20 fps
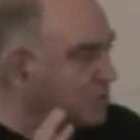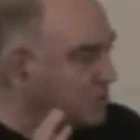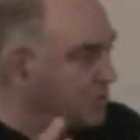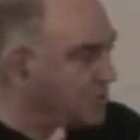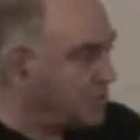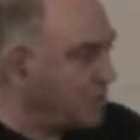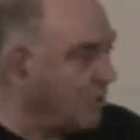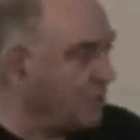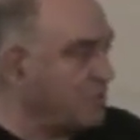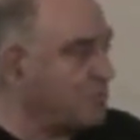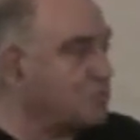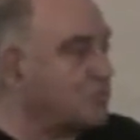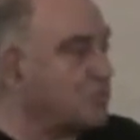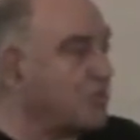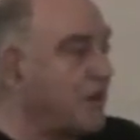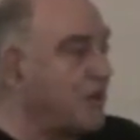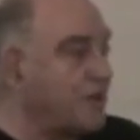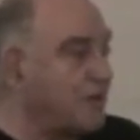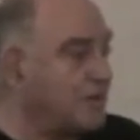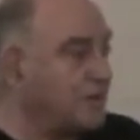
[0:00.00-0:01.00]
which was on
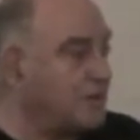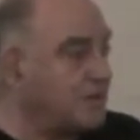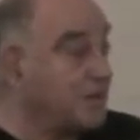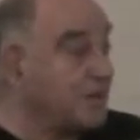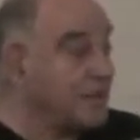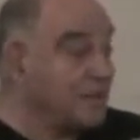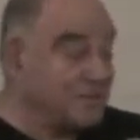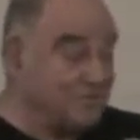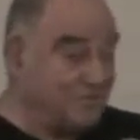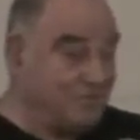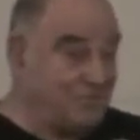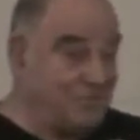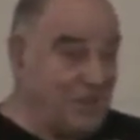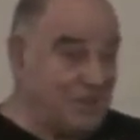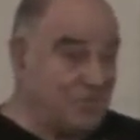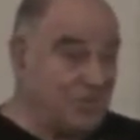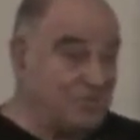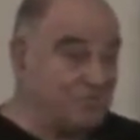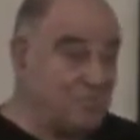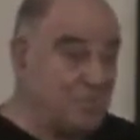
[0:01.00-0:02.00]
track
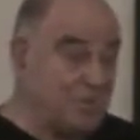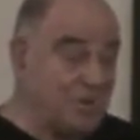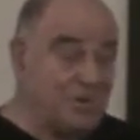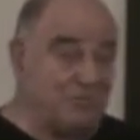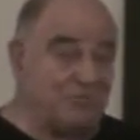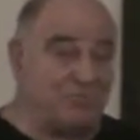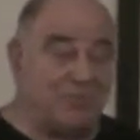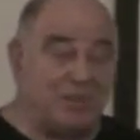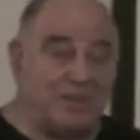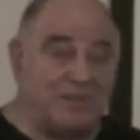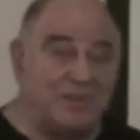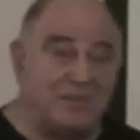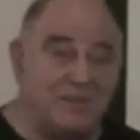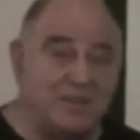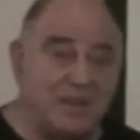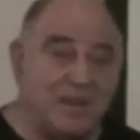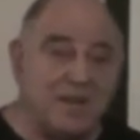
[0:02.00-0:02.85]
very briefly.